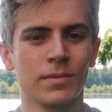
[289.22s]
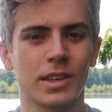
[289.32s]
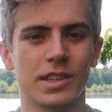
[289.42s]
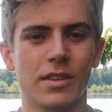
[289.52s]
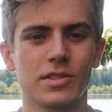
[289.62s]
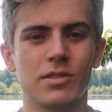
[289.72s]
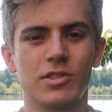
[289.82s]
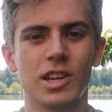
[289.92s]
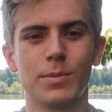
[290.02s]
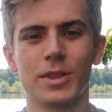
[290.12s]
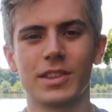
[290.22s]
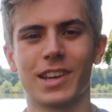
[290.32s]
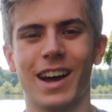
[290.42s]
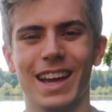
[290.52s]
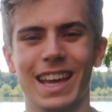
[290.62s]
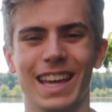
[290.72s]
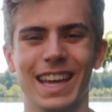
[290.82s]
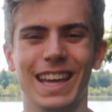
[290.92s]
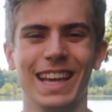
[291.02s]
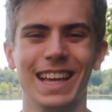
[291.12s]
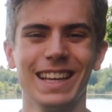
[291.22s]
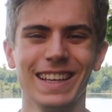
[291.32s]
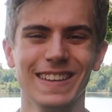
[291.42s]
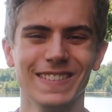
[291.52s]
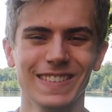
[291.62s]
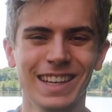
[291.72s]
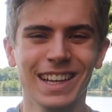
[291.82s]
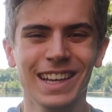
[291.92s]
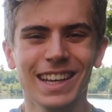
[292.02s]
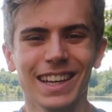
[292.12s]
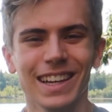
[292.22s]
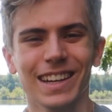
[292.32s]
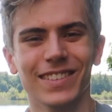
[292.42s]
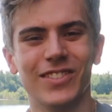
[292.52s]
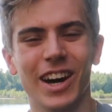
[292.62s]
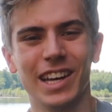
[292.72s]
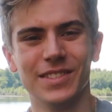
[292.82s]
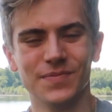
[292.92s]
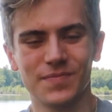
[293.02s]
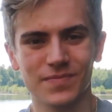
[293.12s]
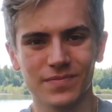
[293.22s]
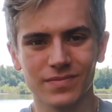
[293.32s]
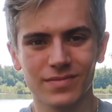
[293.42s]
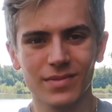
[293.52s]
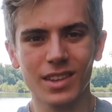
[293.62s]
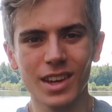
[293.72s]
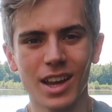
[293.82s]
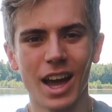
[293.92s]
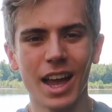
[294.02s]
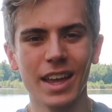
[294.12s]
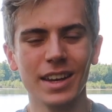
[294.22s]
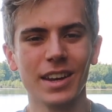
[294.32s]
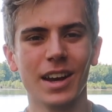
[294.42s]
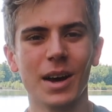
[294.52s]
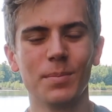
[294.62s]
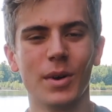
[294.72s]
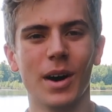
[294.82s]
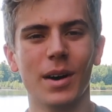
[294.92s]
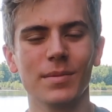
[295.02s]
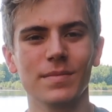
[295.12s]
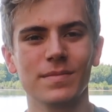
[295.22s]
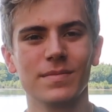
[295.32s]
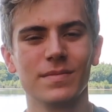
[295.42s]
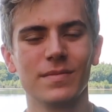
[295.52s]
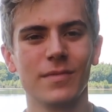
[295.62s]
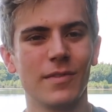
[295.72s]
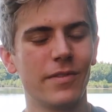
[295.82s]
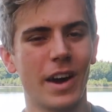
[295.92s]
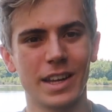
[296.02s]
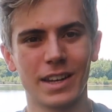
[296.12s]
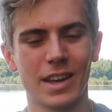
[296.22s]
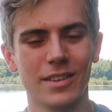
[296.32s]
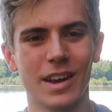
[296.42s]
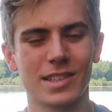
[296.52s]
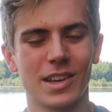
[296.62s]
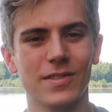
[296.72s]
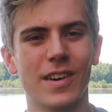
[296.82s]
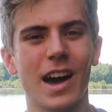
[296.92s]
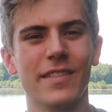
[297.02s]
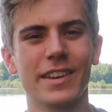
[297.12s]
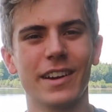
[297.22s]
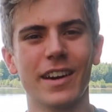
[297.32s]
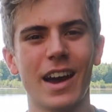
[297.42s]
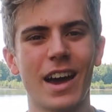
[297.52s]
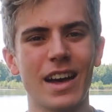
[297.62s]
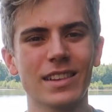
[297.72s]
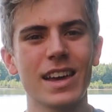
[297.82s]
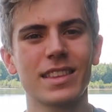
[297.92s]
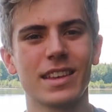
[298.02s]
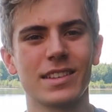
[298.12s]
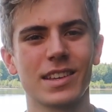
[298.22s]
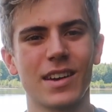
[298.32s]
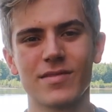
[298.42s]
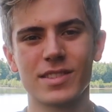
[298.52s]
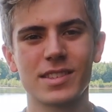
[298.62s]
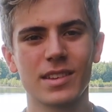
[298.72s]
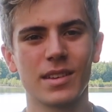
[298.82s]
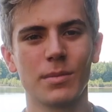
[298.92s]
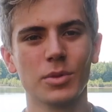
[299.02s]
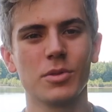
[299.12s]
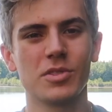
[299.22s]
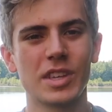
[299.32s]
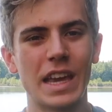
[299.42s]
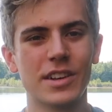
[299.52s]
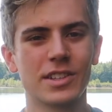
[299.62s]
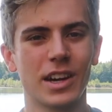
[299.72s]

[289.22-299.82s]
because I was too cheap at the time. But I ended up finding another SL5 here. I like this blue sage